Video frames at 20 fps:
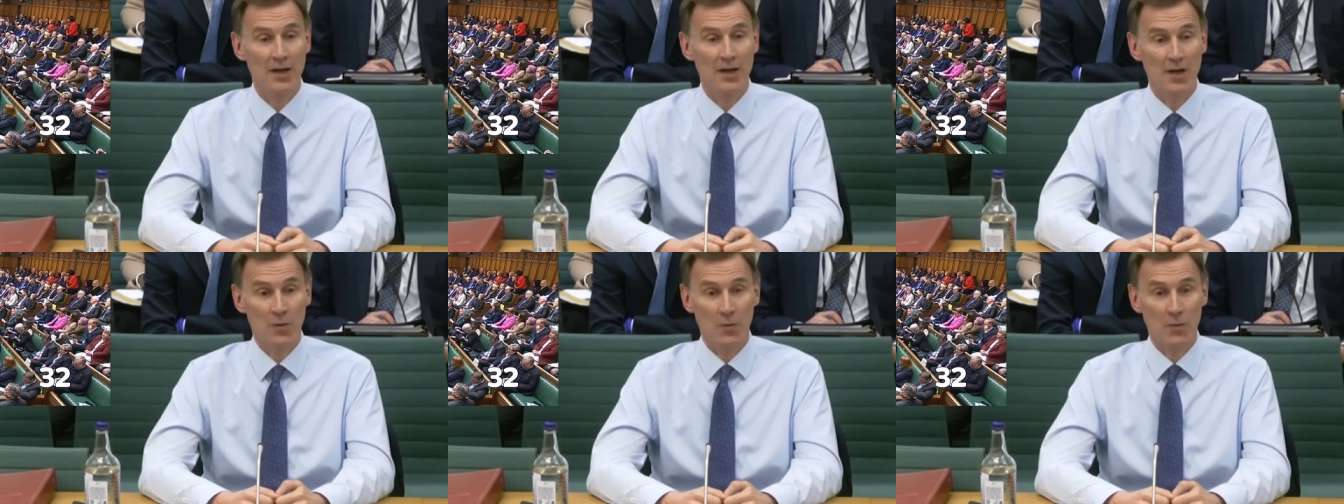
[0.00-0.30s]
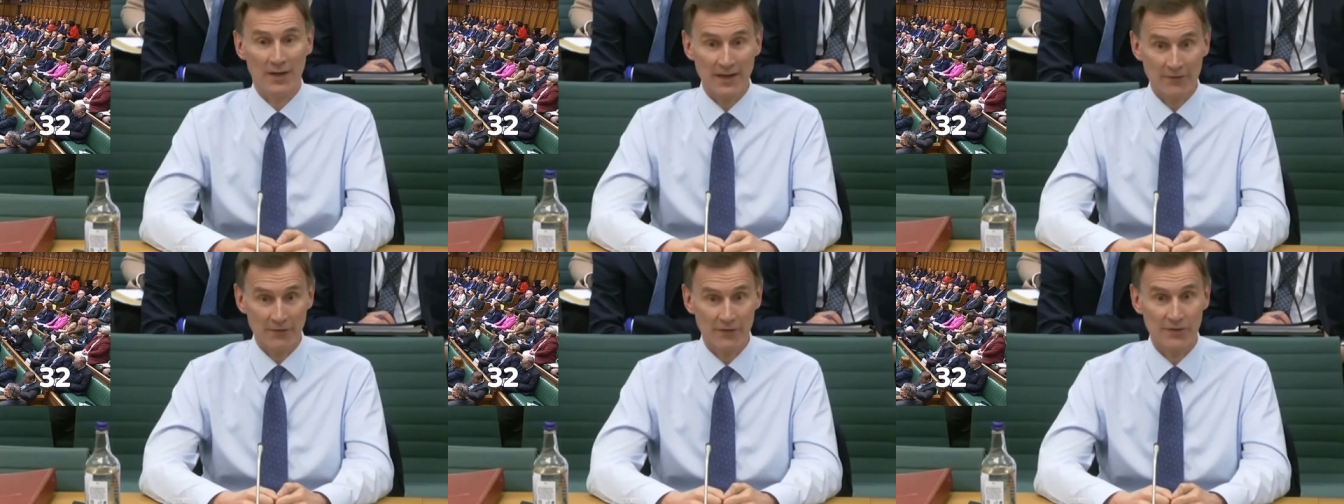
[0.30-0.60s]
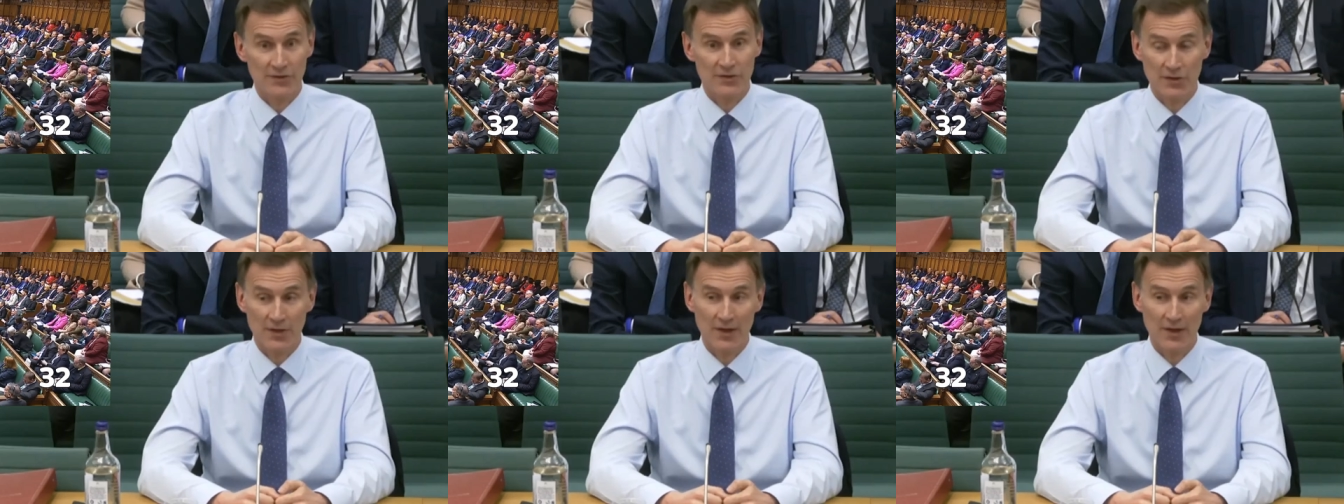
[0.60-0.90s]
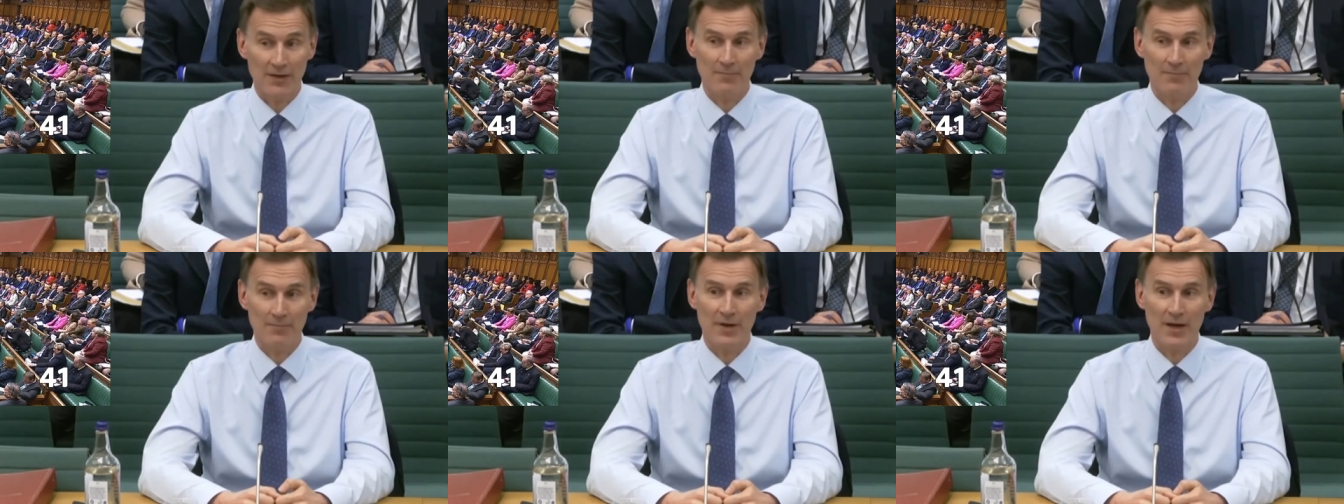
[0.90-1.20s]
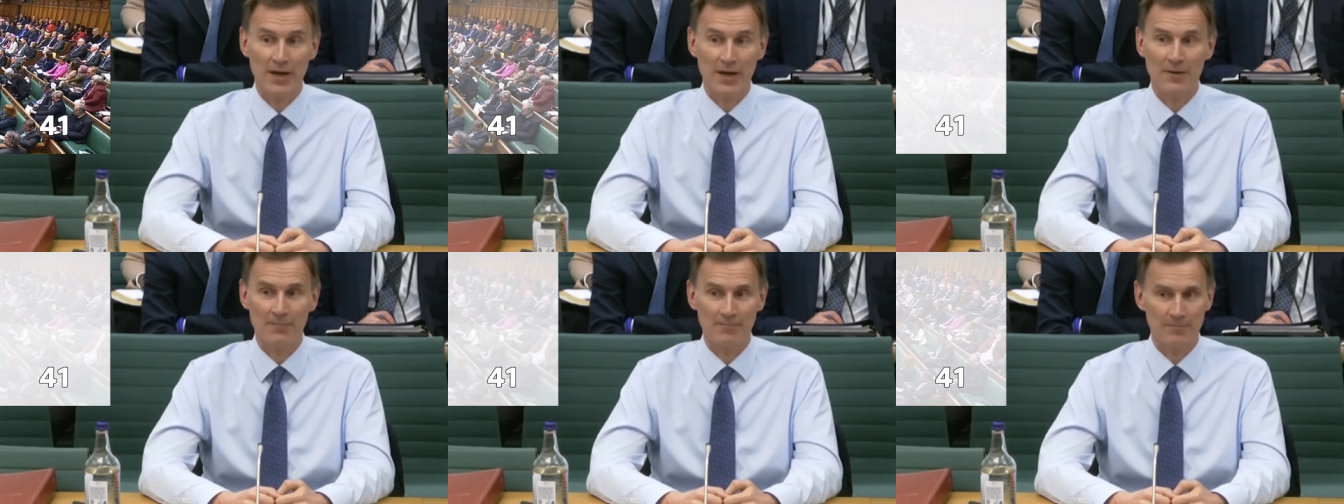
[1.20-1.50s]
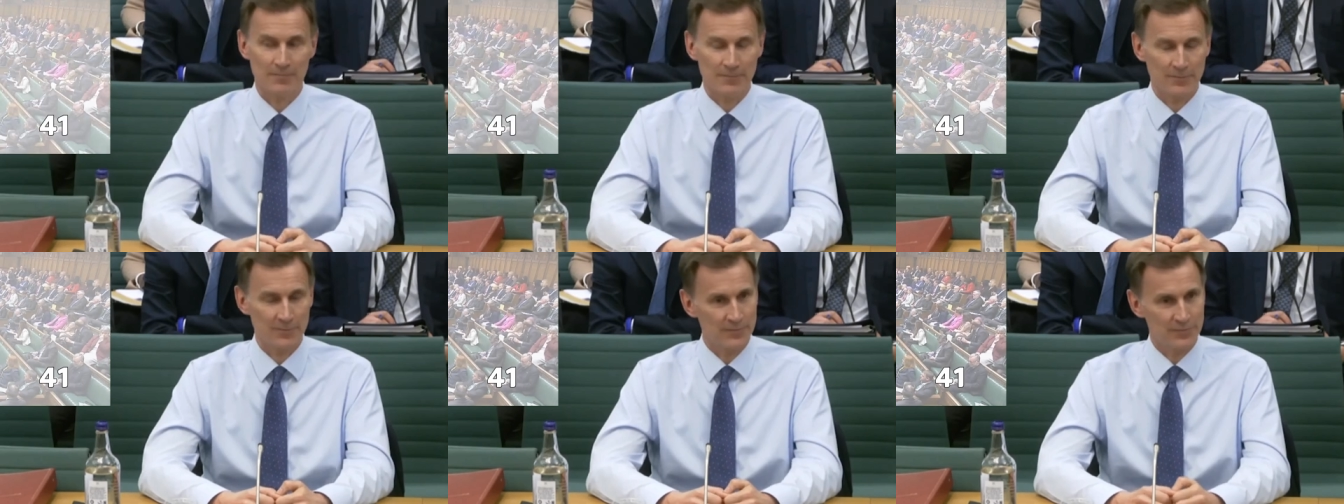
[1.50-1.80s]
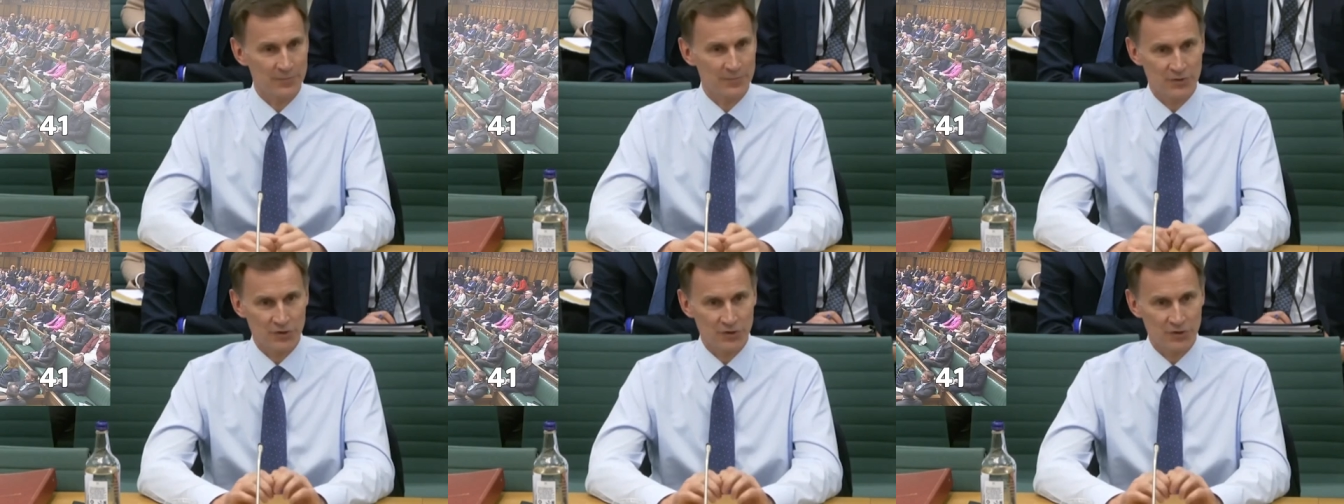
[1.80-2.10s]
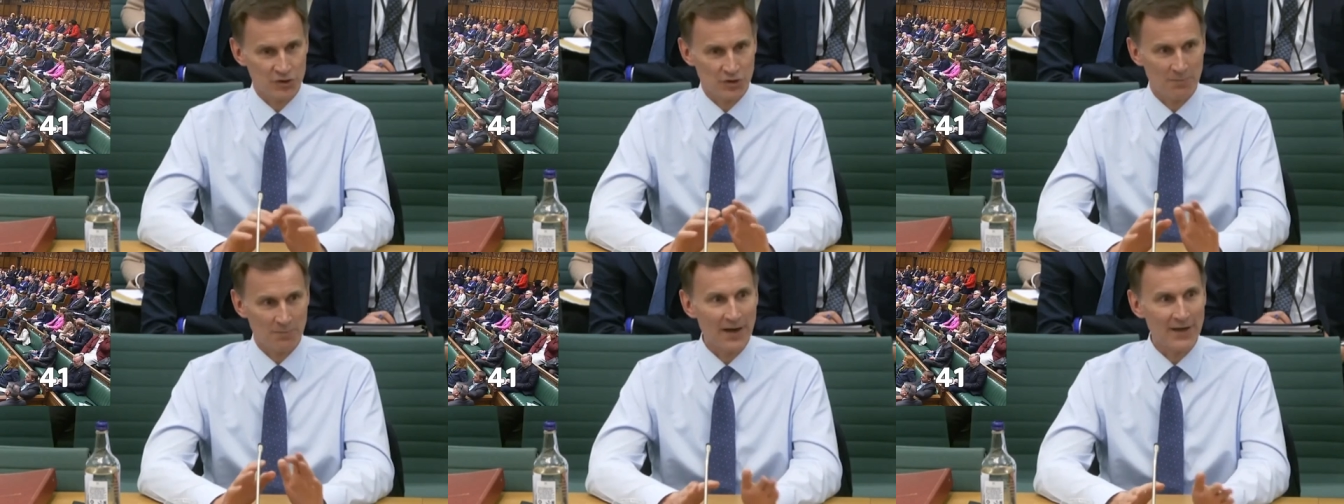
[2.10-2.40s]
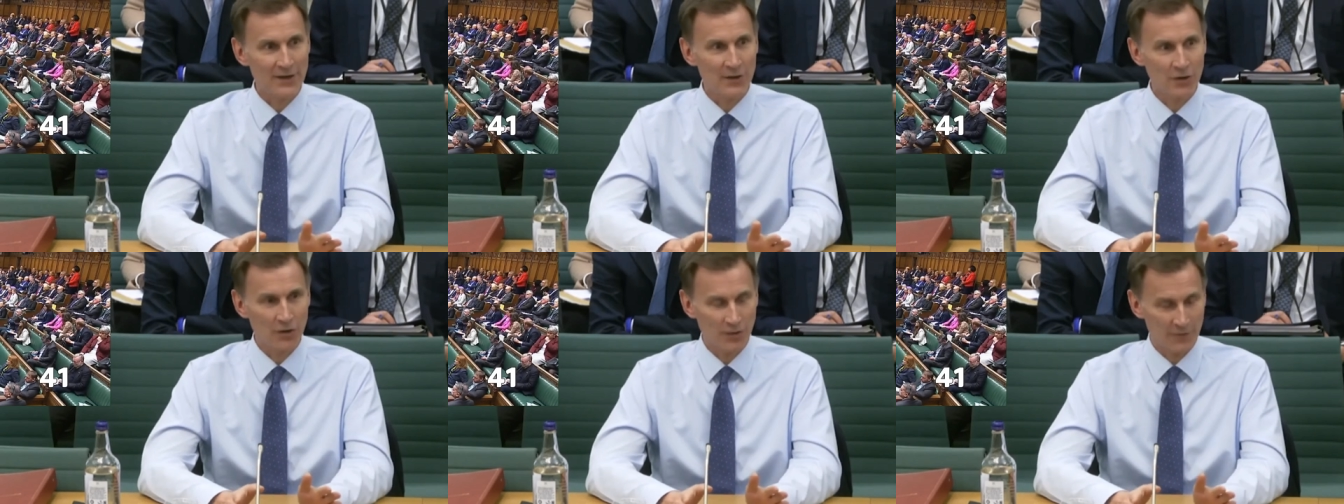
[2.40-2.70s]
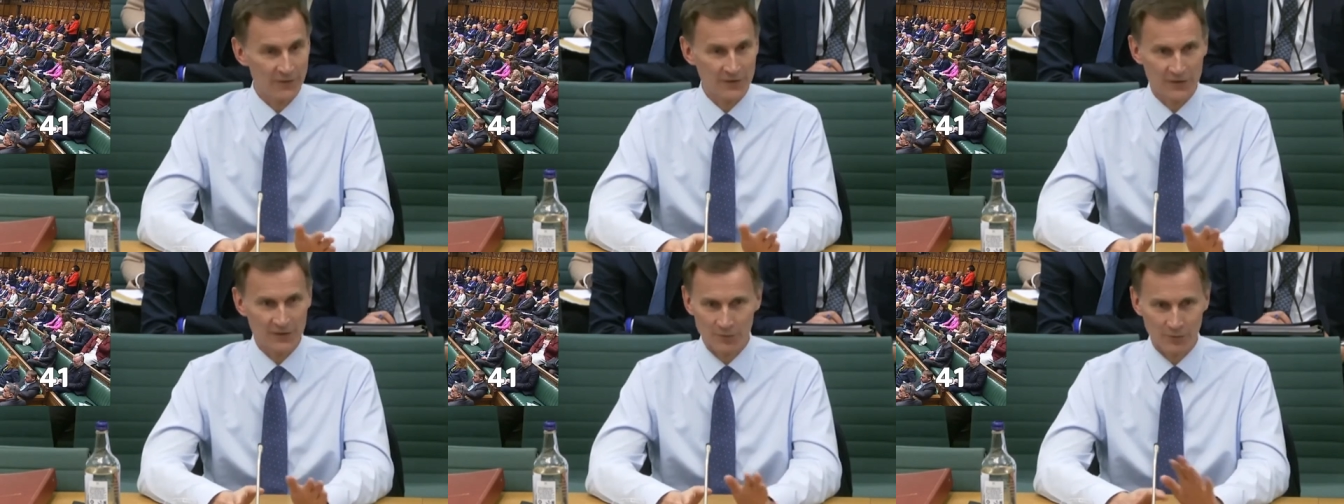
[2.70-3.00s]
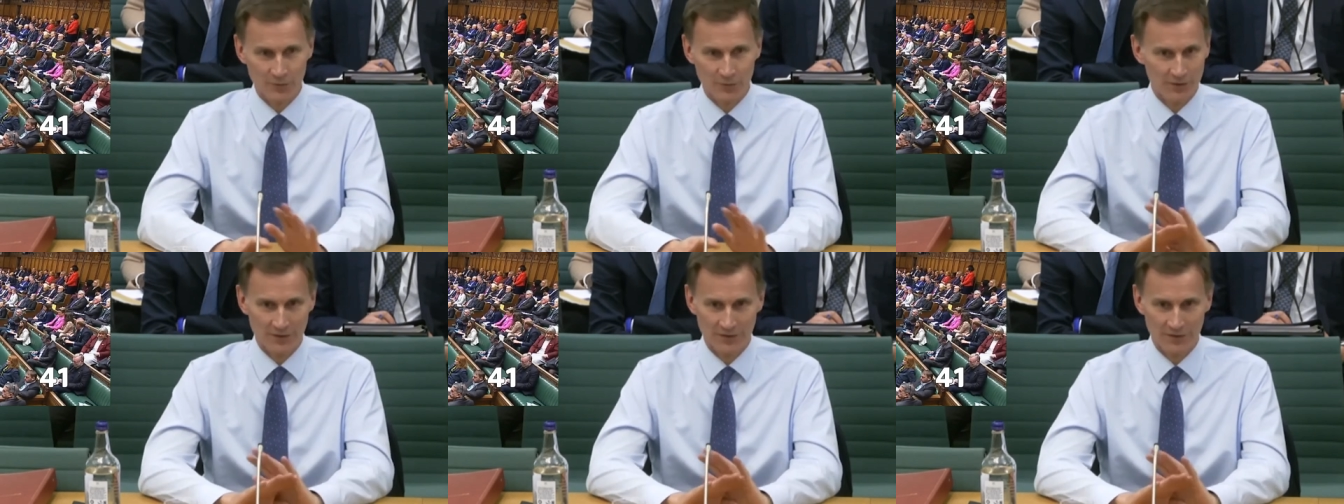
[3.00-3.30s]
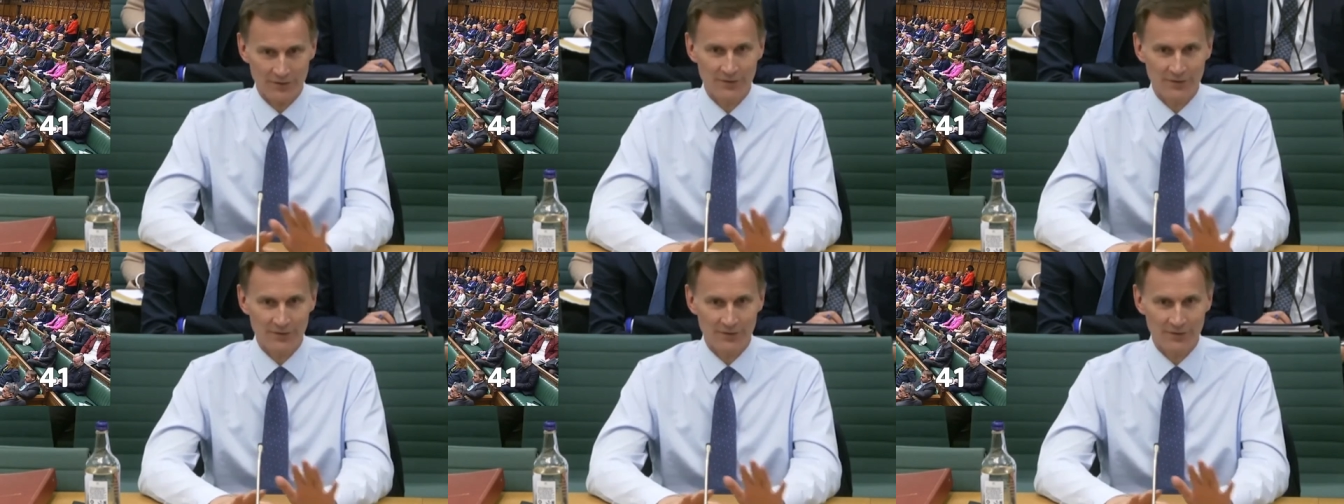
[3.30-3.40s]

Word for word: were given to him. Um, to my not, first of all,